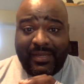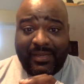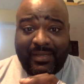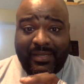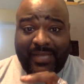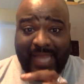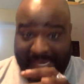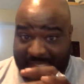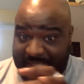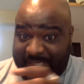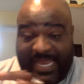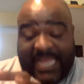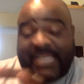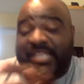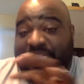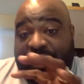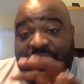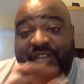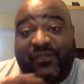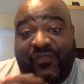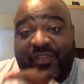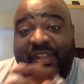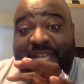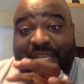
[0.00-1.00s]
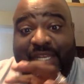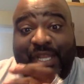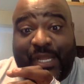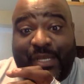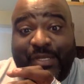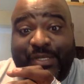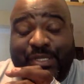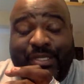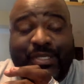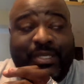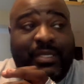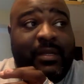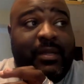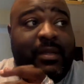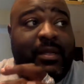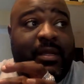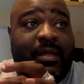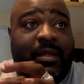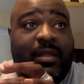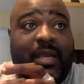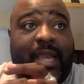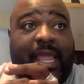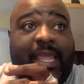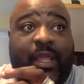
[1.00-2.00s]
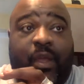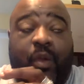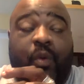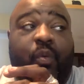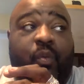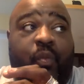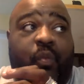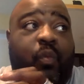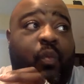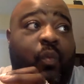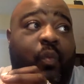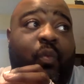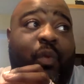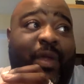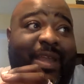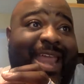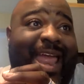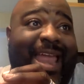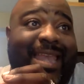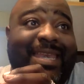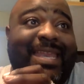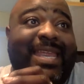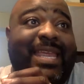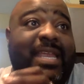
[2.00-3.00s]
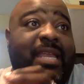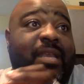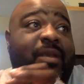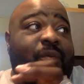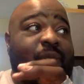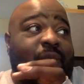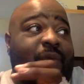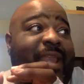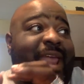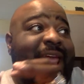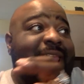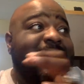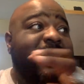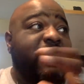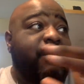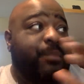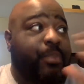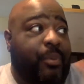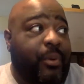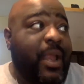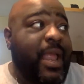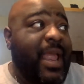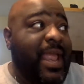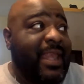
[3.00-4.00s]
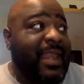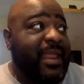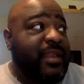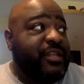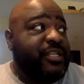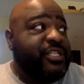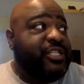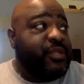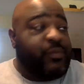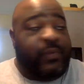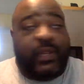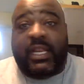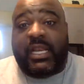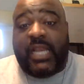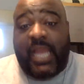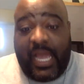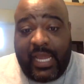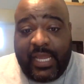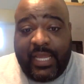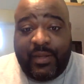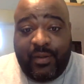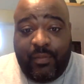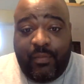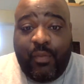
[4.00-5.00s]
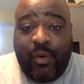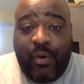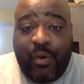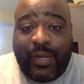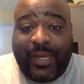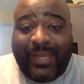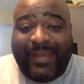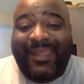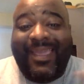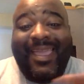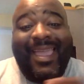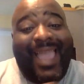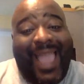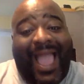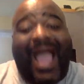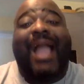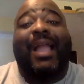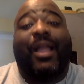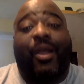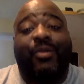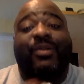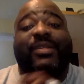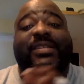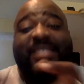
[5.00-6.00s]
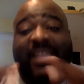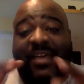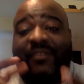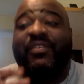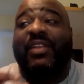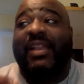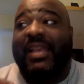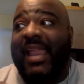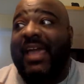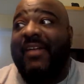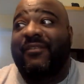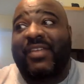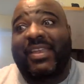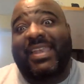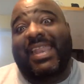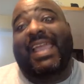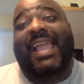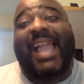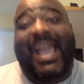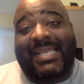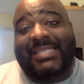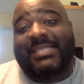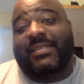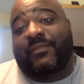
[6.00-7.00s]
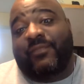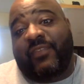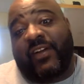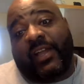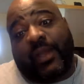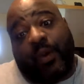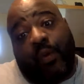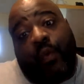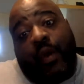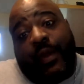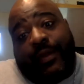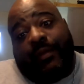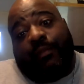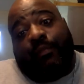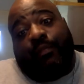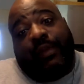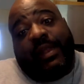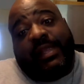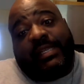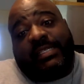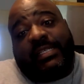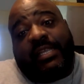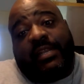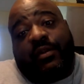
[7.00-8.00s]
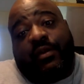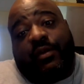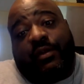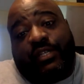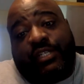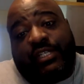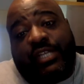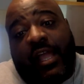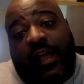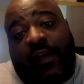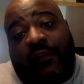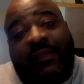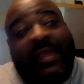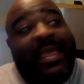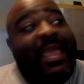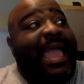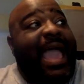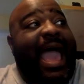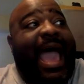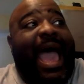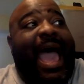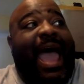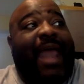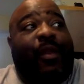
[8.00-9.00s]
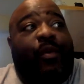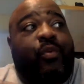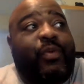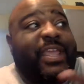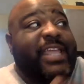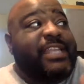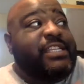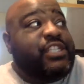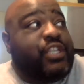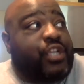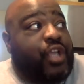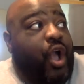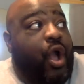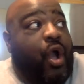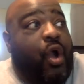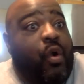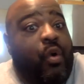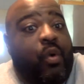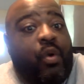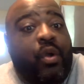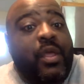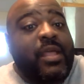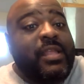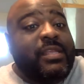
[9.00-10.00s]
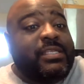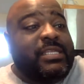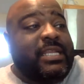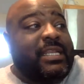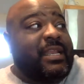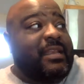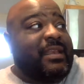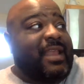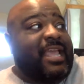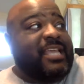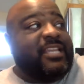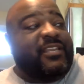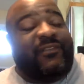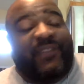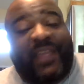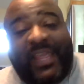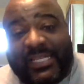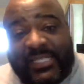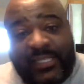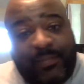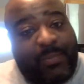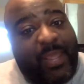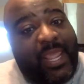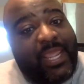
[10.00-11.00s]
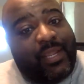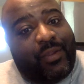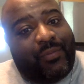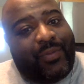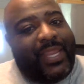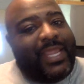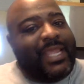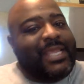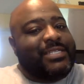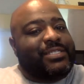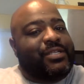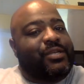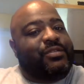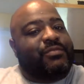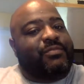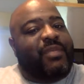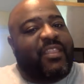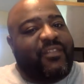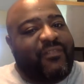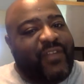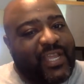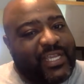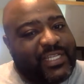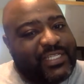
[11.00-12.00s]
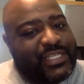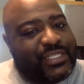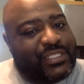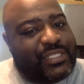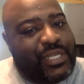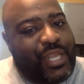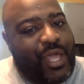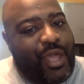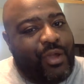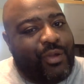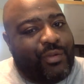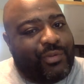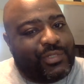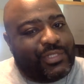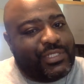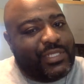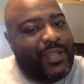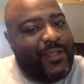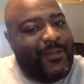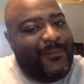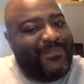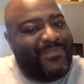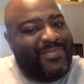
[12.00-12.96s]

That's convenience. Like when I need bread and it's 3 o'clock in the morning, I go to 7-Eleven. They got some fucking Wonder Bread sitting on the shelf. I don't get to go to the nice fancy bakery because those motherfuckers is closed.